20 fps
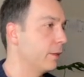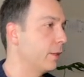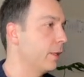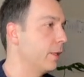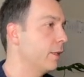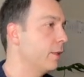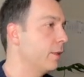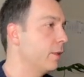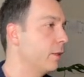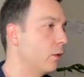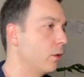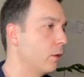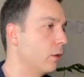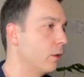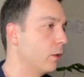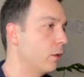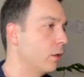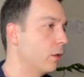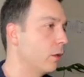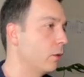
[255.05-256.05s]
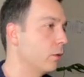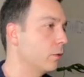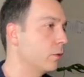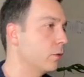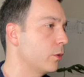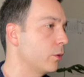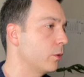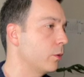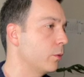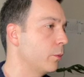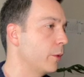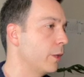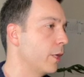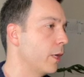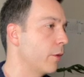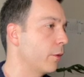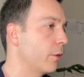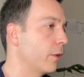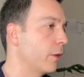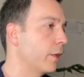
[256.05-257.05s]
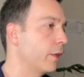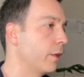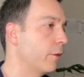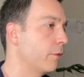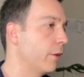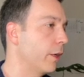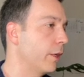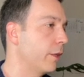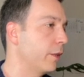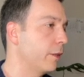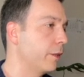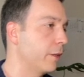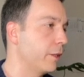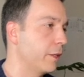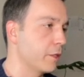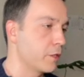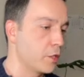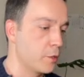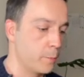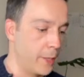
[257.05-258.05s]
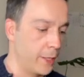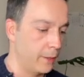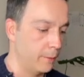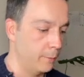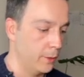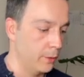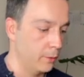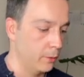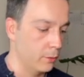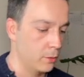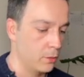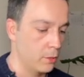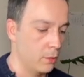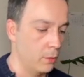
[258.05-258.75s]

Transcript: then also we are redefining the inspect method,